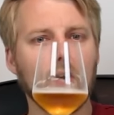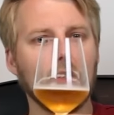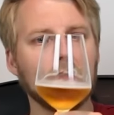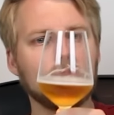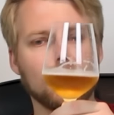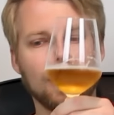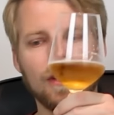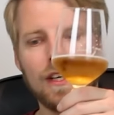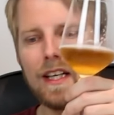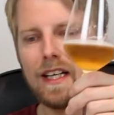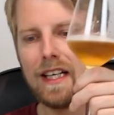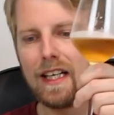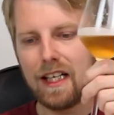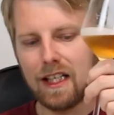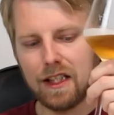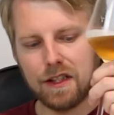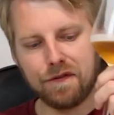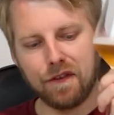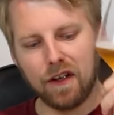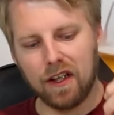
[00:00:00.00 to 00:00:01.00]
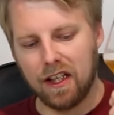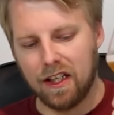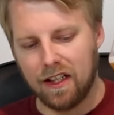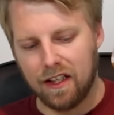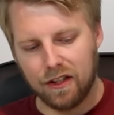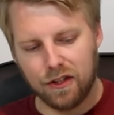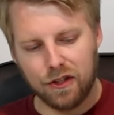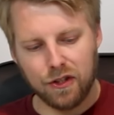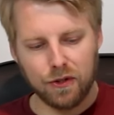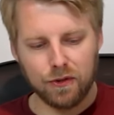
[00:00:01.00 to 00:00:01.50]
Also, it's funny,
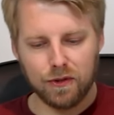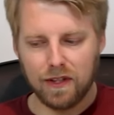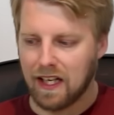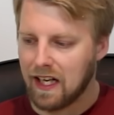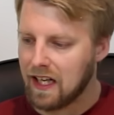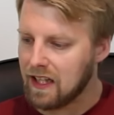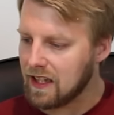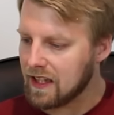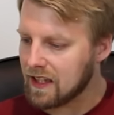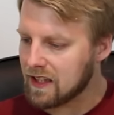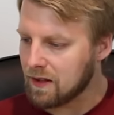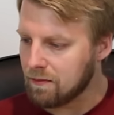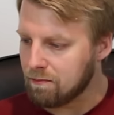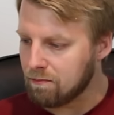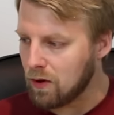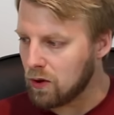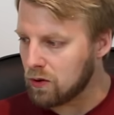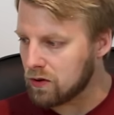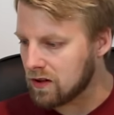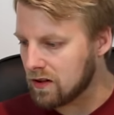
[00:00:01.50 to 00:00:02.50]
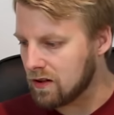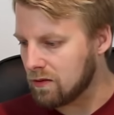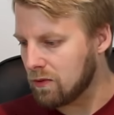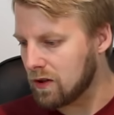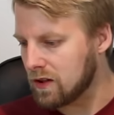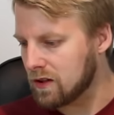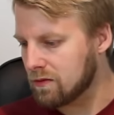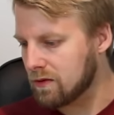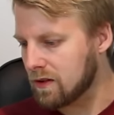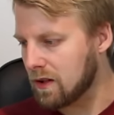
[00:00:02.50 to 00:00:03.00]
the two that I like the most are the
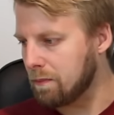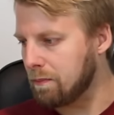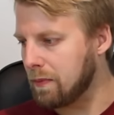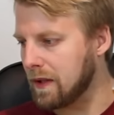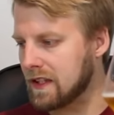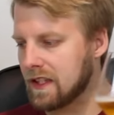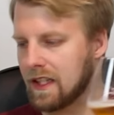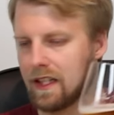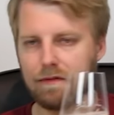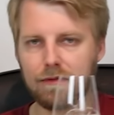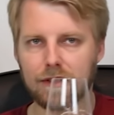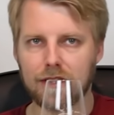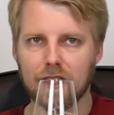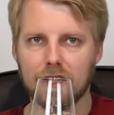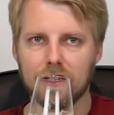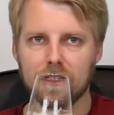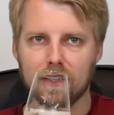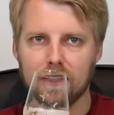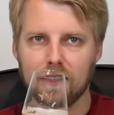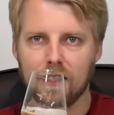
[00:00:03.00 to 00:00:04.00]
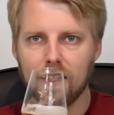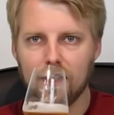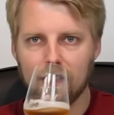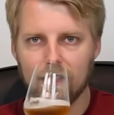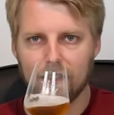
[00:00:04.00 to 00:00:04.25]
ones with the best head retention.